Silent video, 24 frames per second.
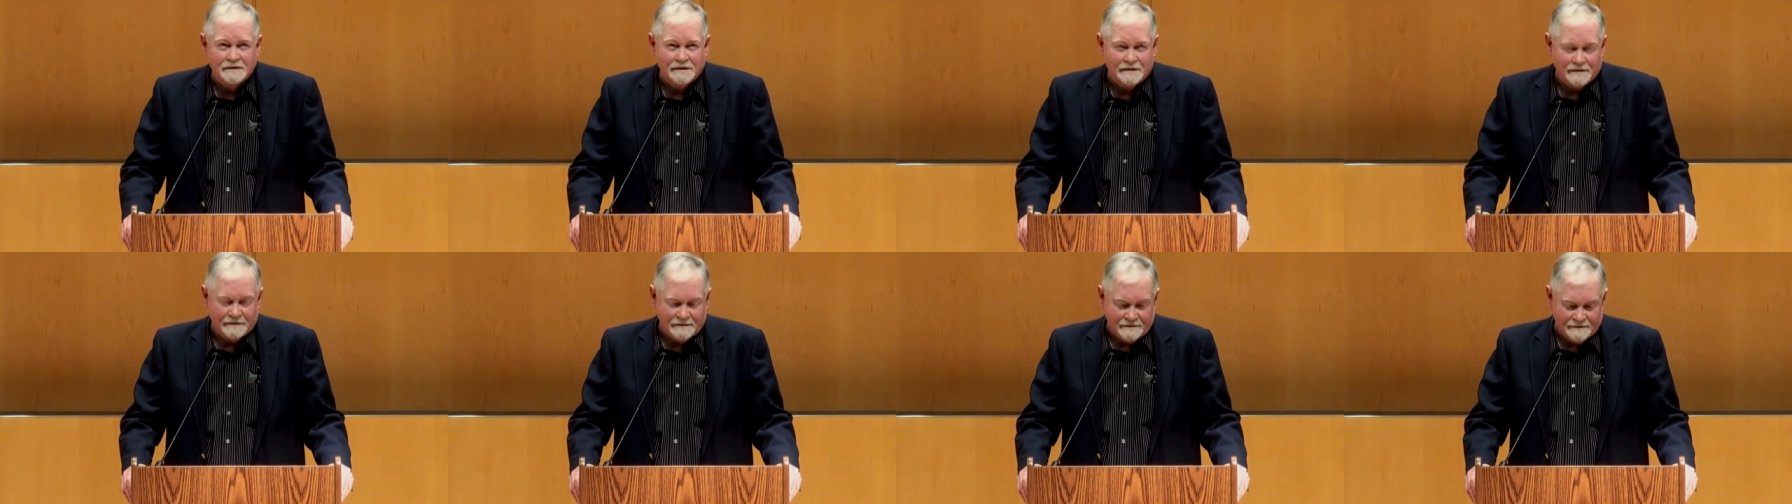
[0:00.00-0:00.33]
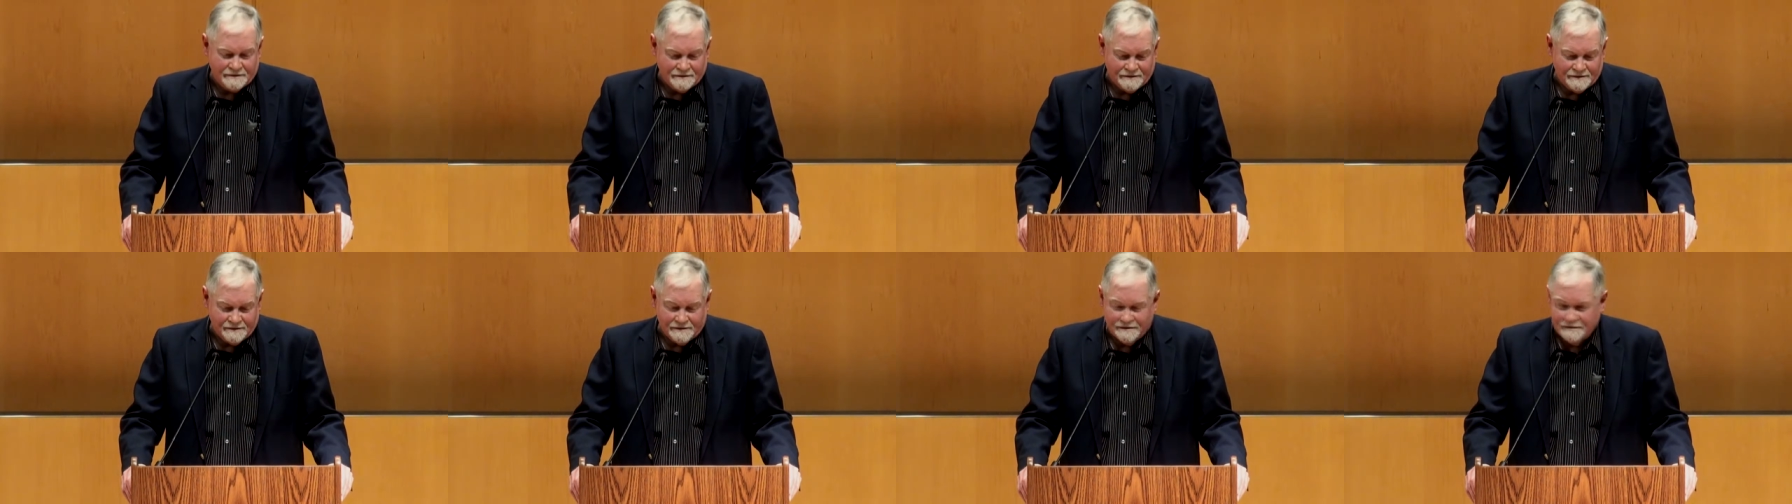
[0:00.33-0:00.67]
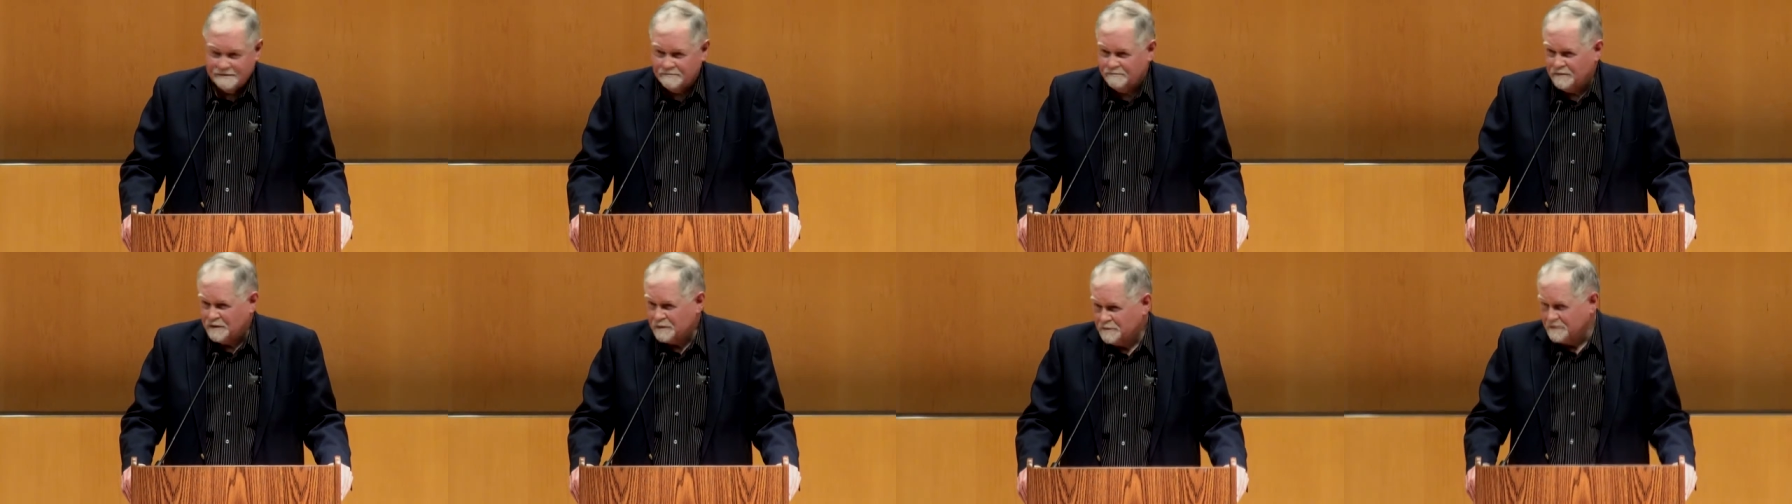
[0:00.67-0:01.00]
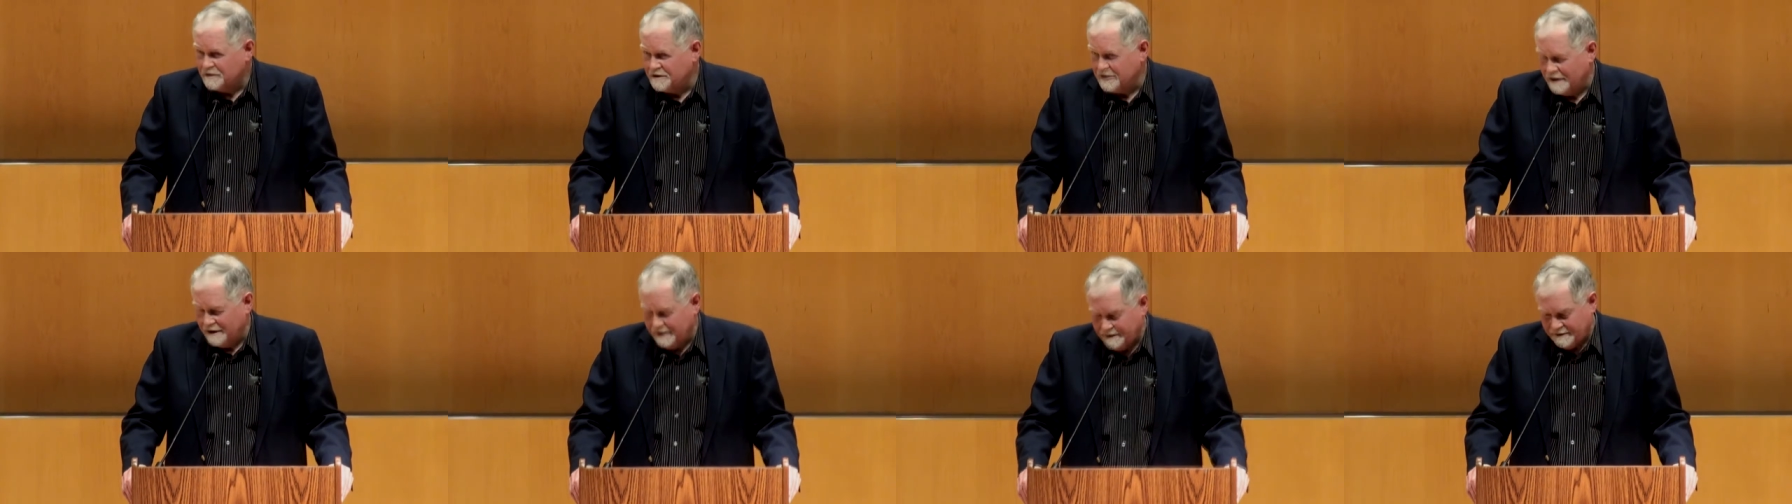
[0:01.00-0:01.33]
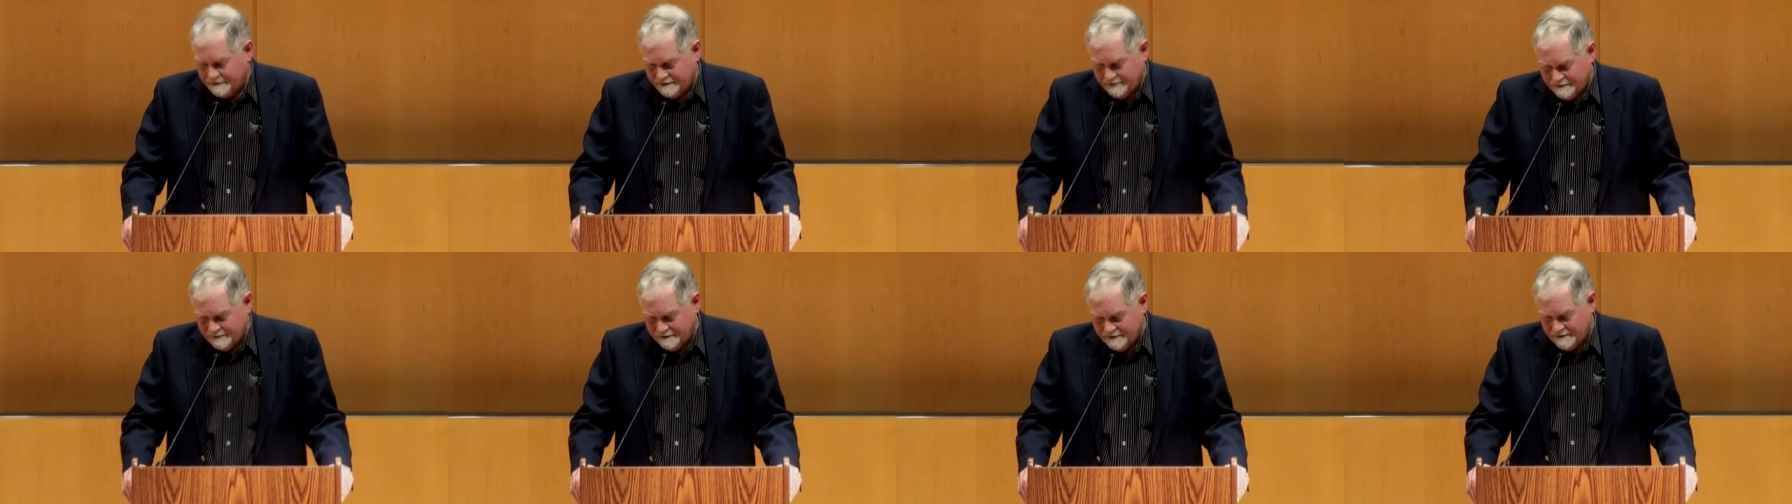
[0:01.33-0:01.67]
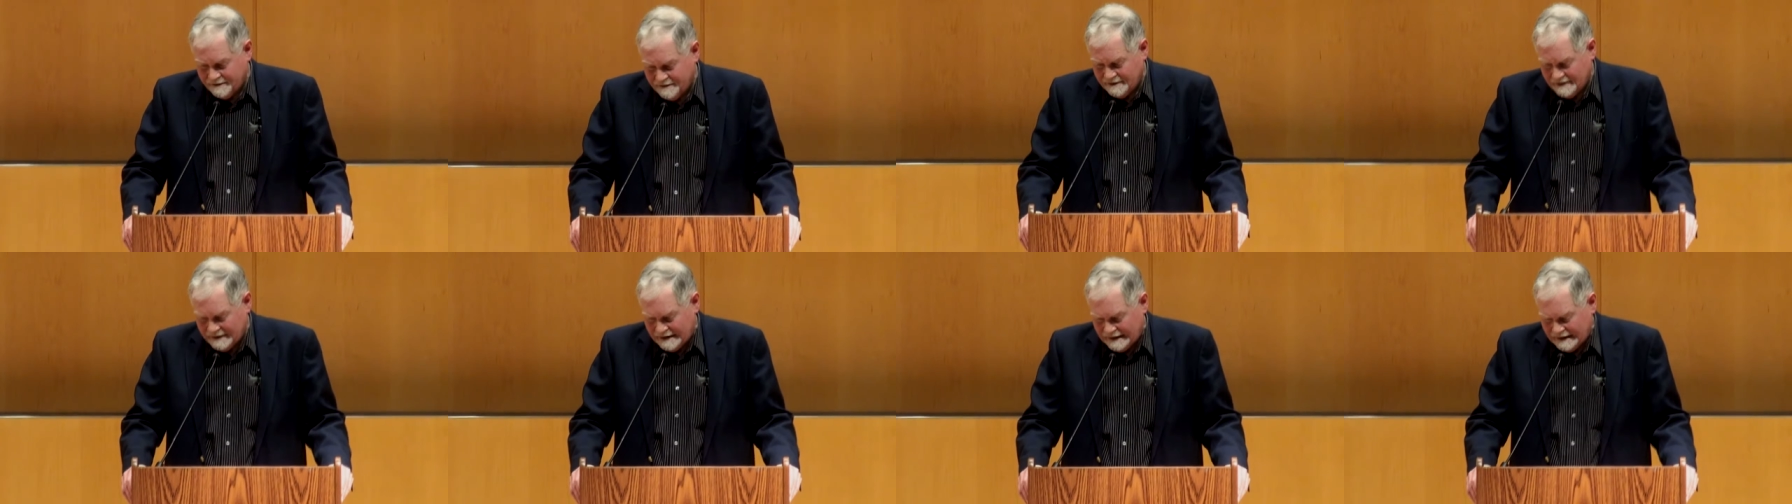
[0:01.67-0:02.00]
and uh,
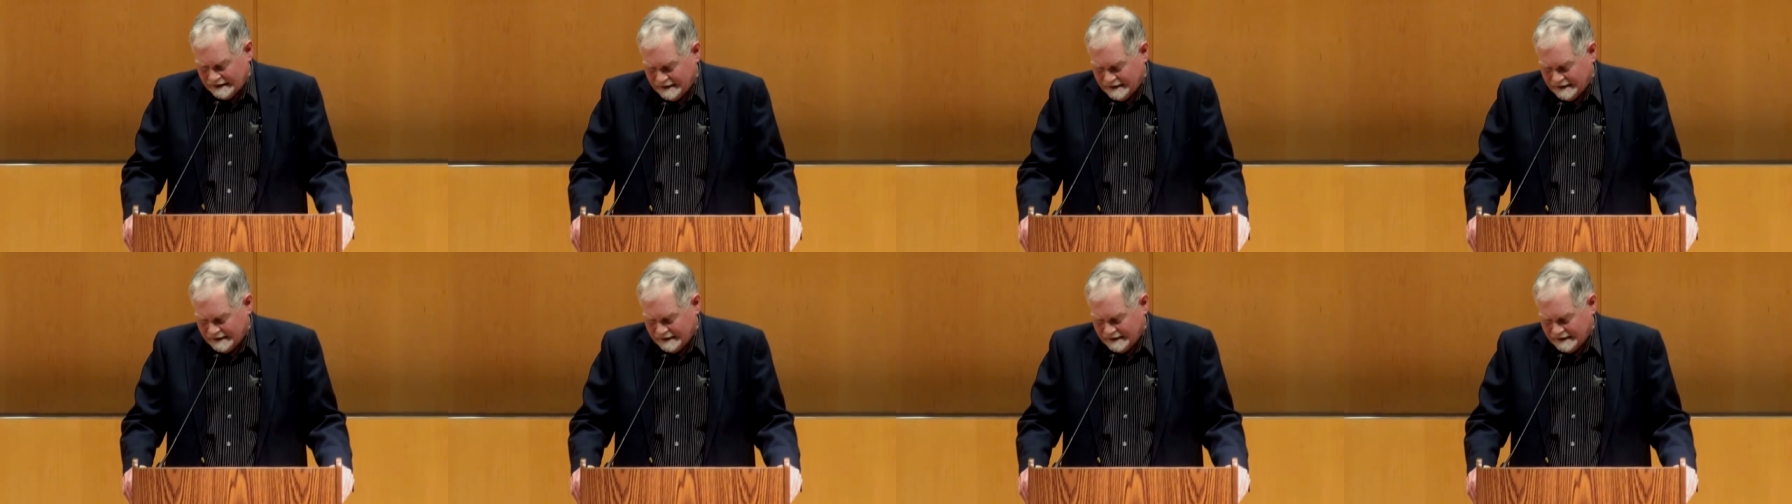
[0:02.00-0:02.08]
moonshiners,